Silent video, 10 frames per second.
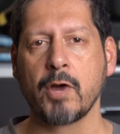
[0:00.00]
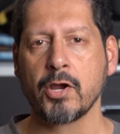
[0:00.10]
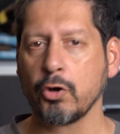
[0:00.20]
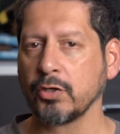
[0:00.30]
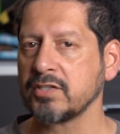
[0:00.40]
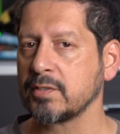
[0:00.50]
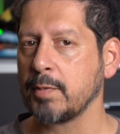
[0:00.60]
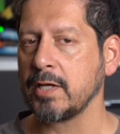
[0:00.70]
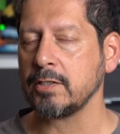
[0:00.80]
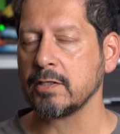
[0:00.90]
my honest
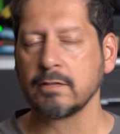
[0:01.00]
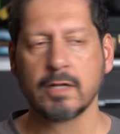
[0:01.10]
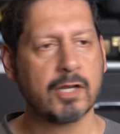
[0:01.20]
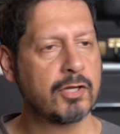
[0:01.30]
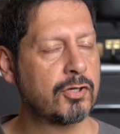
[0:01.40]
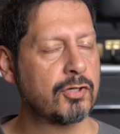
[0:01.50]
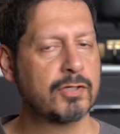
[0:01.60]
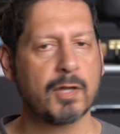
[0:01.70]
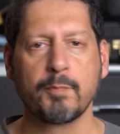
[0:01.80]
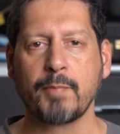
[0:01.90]
opinion,
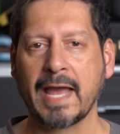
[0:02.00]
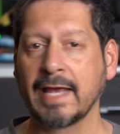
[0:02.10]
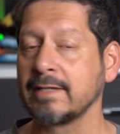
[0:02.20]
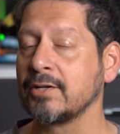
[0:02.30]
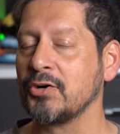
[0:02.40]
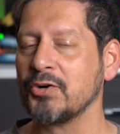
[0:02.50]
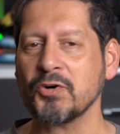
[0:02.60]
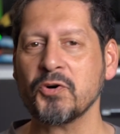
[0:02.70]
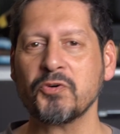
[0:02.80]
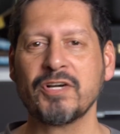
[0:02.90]
good, bad,
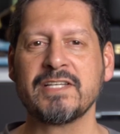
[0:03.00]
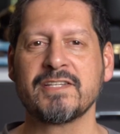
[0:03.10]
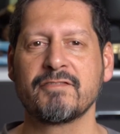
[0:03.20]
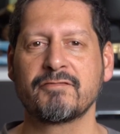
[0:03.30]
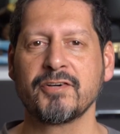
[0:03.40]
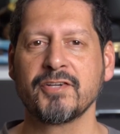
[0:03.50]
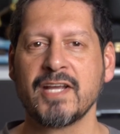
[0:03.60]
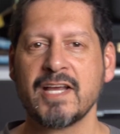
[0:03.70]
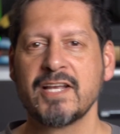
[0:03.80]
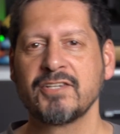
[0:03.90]
or indifferent.
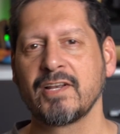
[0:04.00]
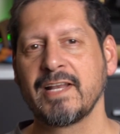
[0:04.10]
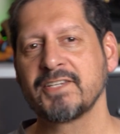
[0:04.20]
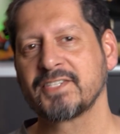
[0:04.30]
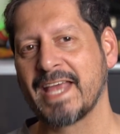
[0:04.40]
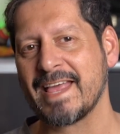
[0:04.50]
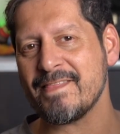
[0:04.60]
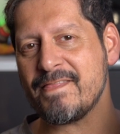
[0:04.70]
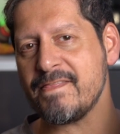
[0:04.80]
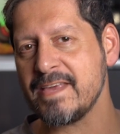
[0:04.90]
So let's get
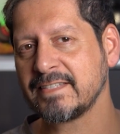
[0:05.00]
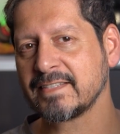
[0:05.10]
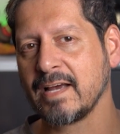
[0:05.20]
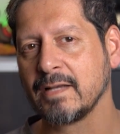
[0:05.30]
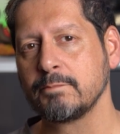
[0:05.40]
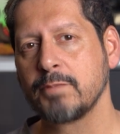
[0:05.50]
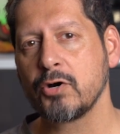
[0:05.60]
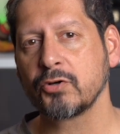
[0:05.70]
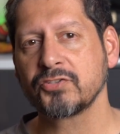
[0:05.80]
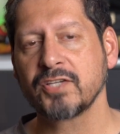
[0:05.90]
this
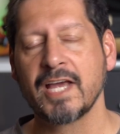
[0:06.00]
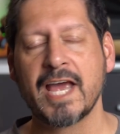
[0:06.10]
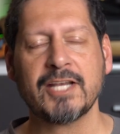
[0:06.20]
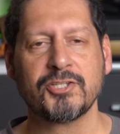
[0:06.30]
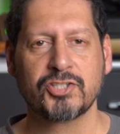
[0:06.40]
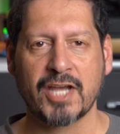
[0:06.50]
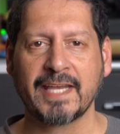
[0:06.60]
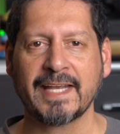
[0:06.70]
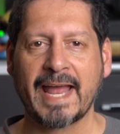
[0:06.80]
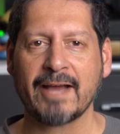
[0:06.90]
unboxed and
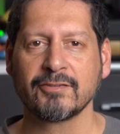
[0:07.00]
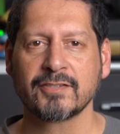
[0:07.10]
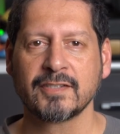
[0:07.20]
check it out.